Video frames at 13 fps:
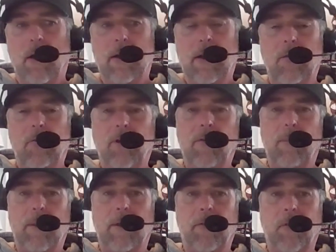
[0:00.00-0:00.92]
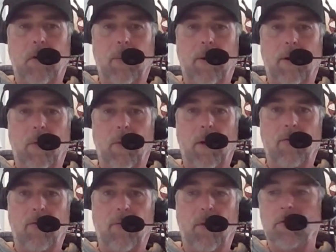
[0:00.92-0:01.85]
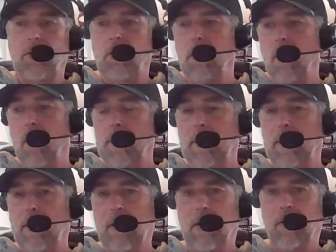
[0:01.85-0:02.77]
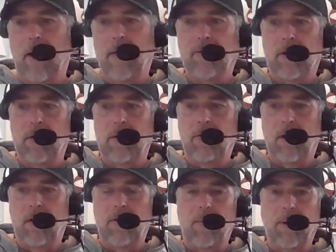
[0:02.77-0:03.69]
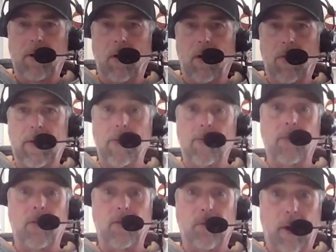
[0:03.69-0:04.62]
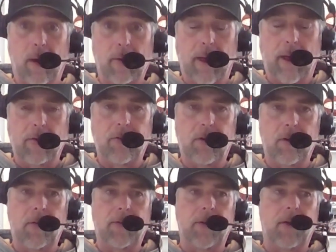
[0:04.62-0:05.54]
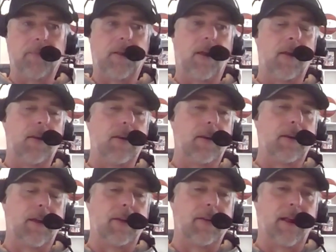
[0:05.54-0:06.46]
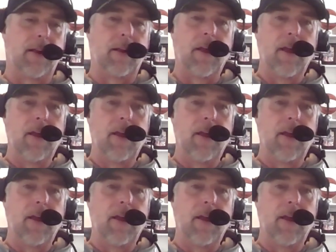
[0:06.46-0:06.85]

He was leaving Minnesota, by the way, for folks who don't know, because they drafted J.J. McCarthy in the first round last year in the top 10. And that's